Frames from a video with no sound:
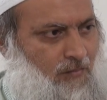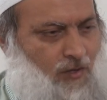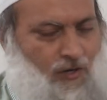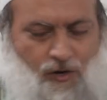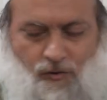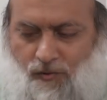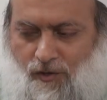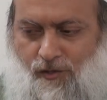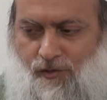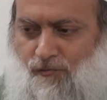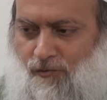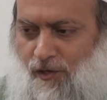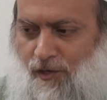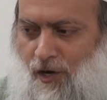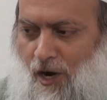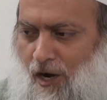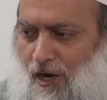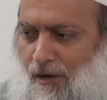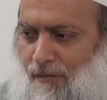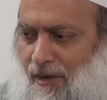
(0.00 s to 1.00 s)
You know, we
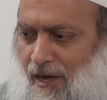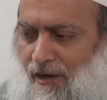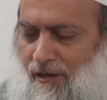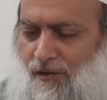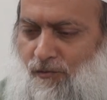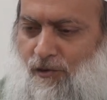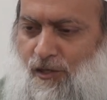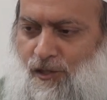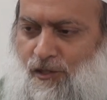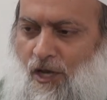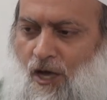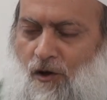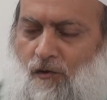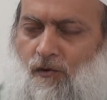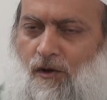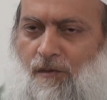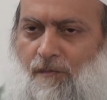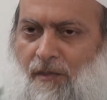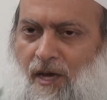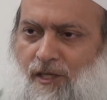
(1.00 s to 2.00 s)
talk about, we
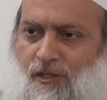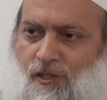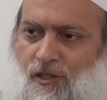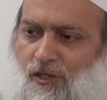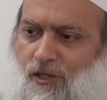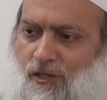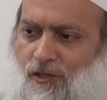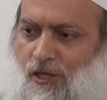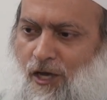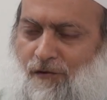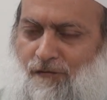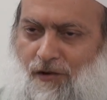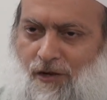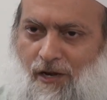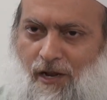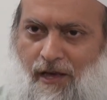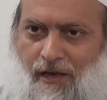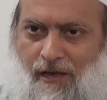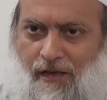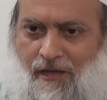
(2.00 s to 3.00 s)
mention this
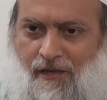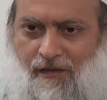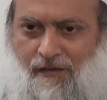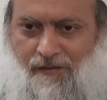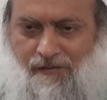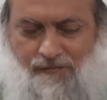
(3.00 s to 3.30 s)
every day,